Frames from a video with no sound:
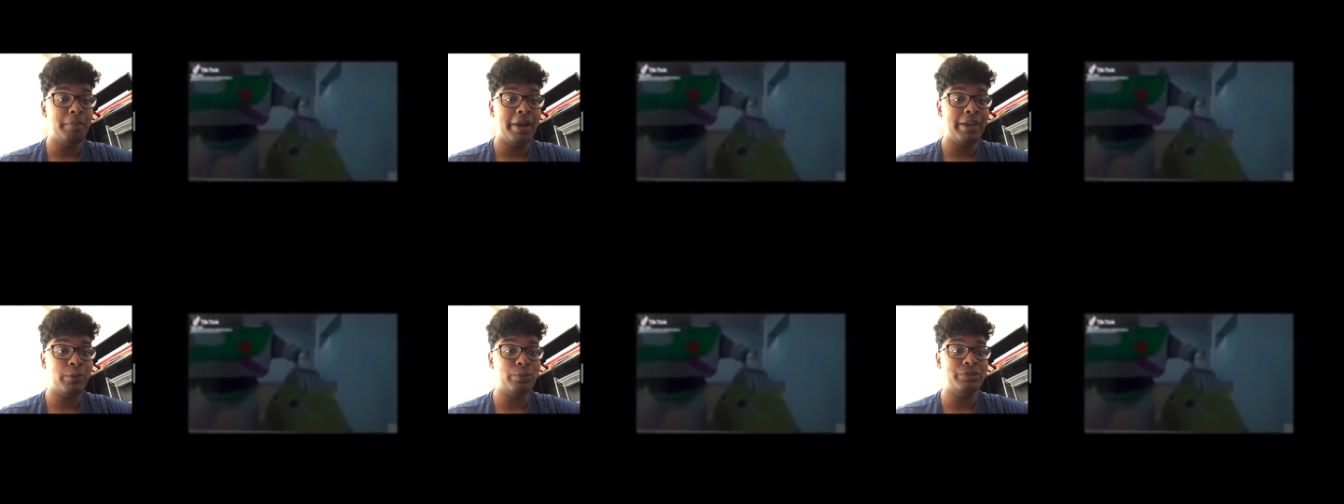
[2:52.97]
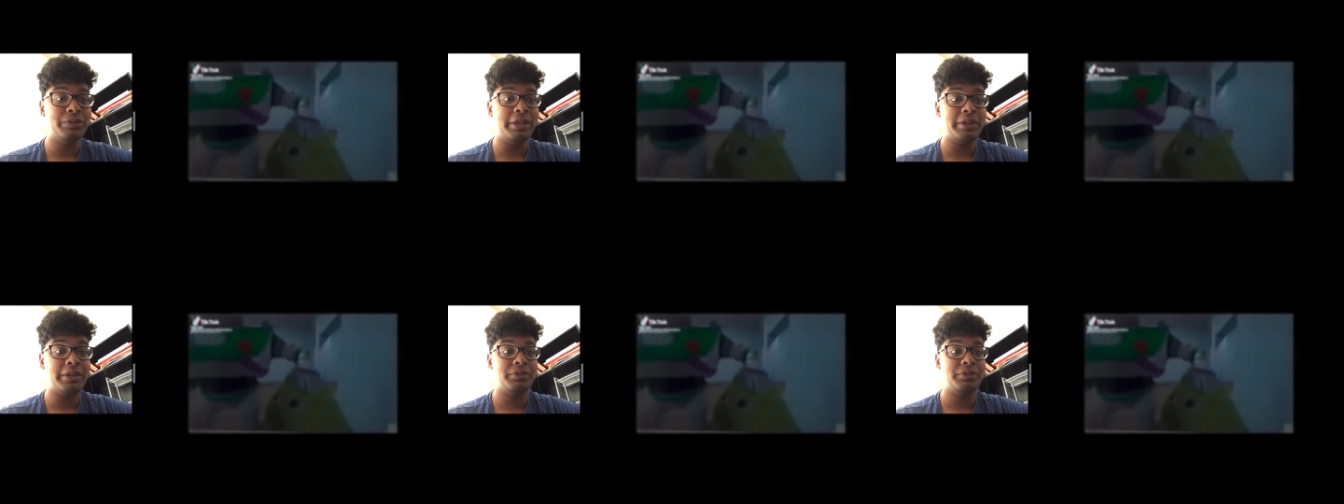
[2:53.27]
Mike
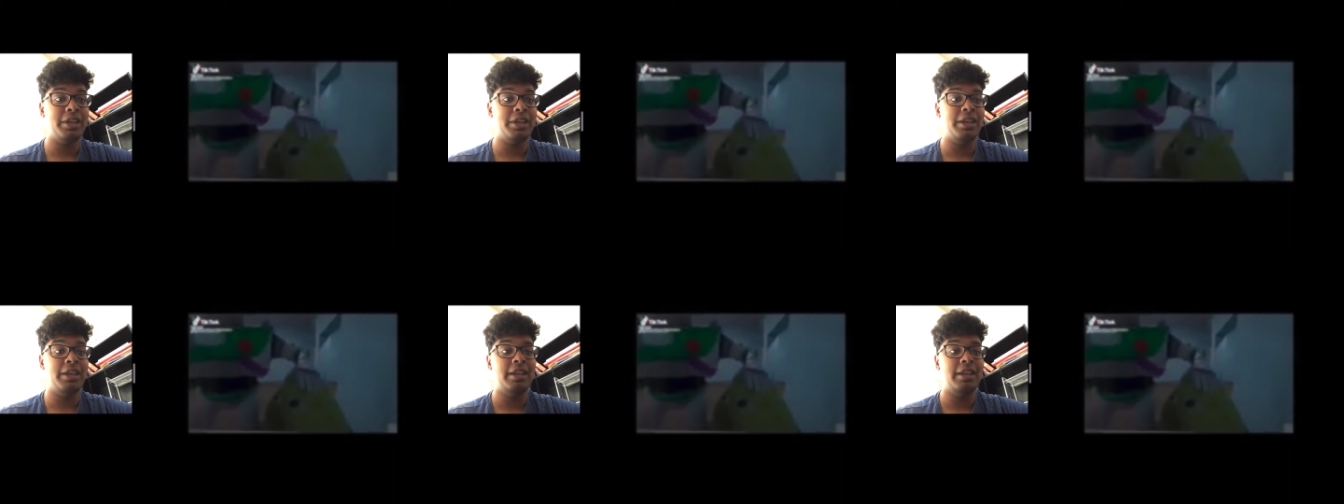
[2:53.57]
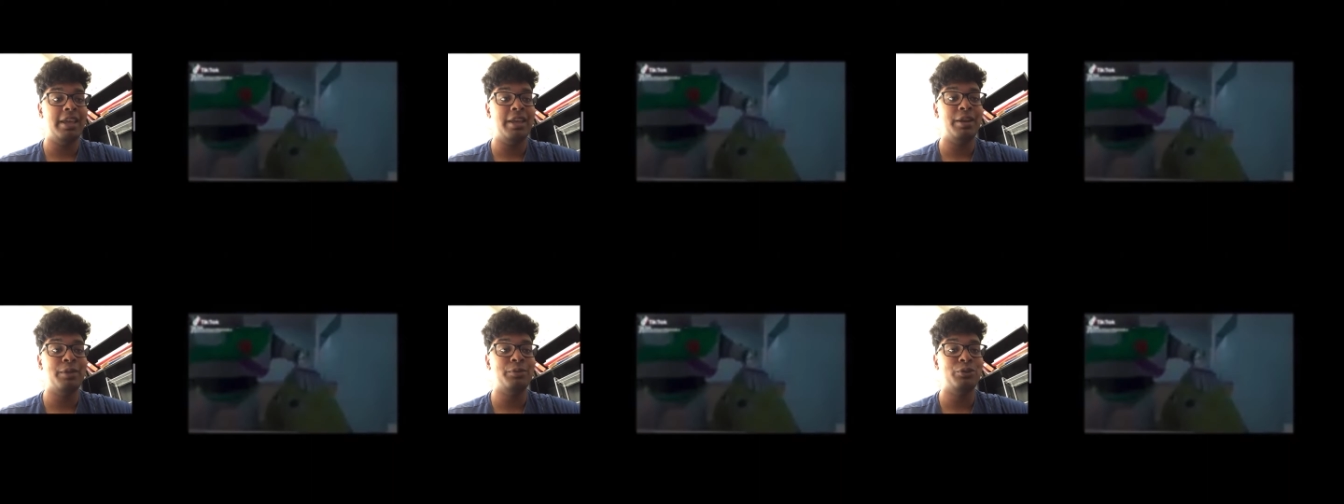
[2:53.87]
Wazowski
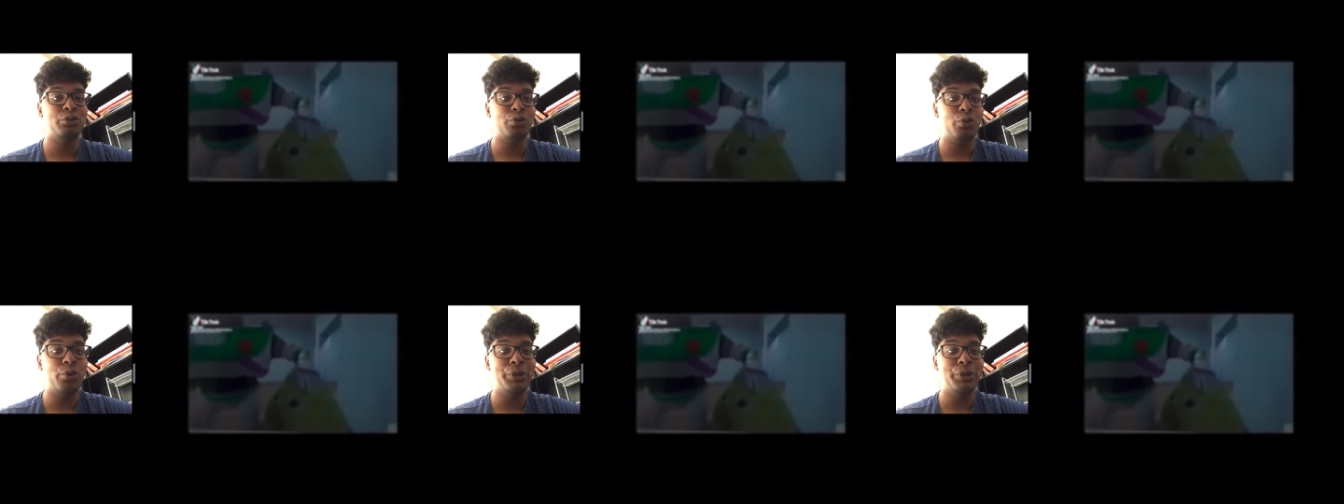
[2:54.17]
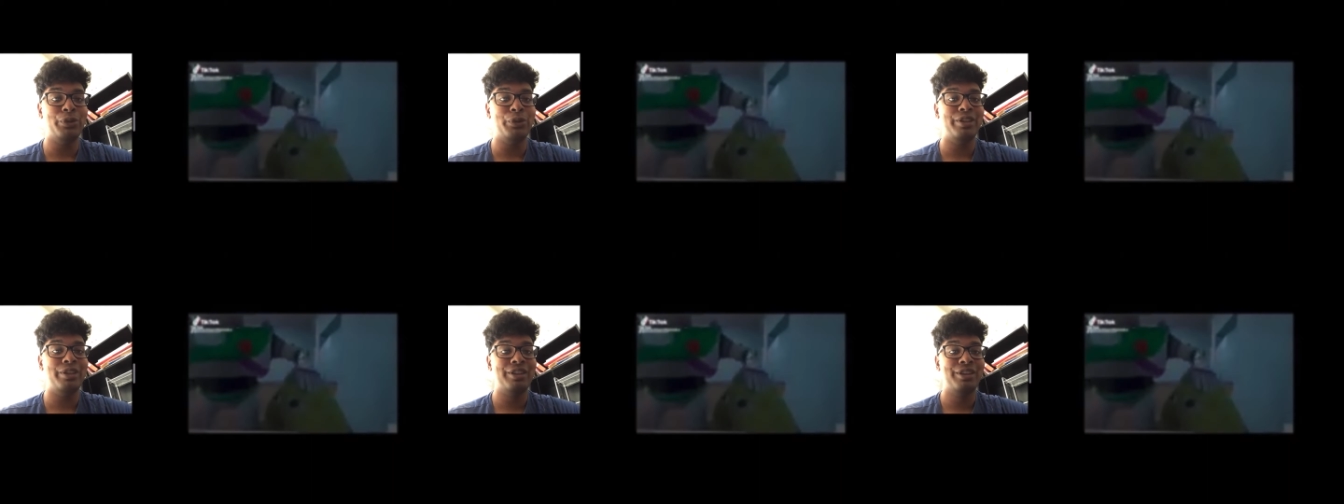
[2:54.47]
in a
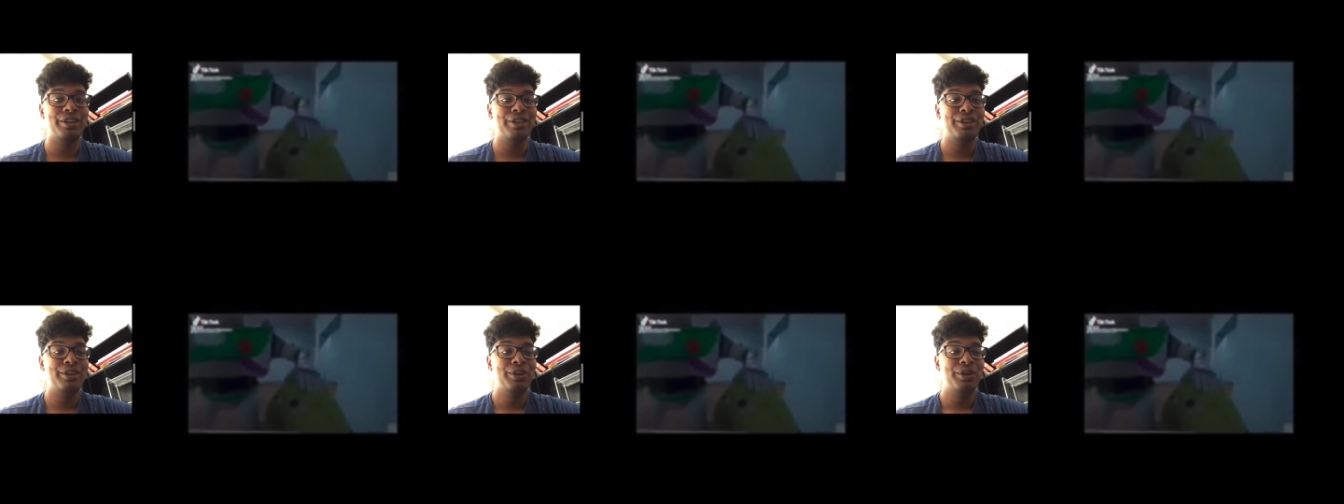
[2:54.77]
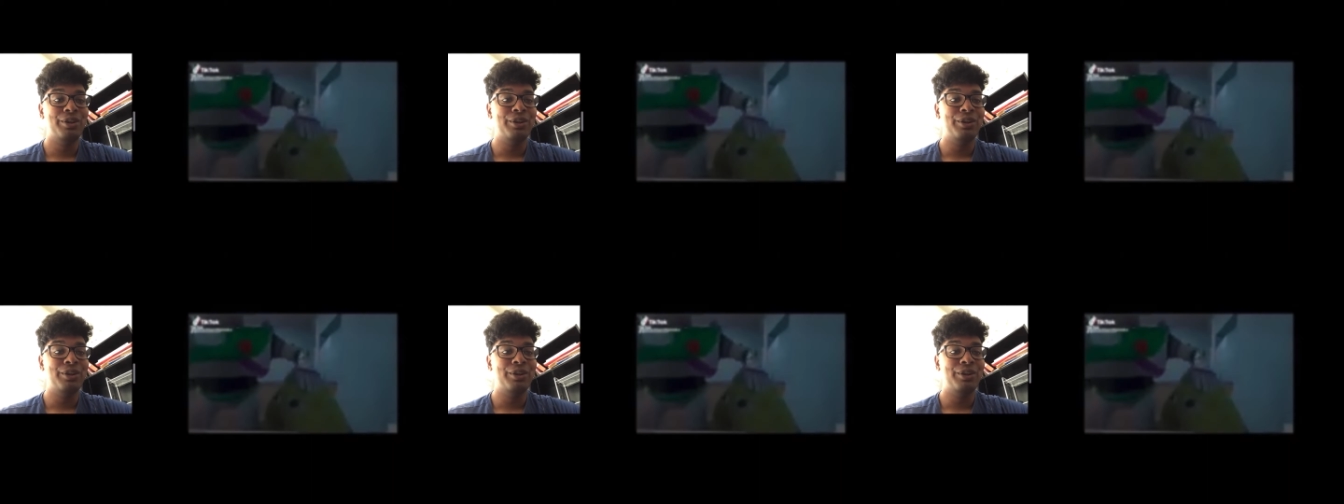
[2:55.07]
toilet, a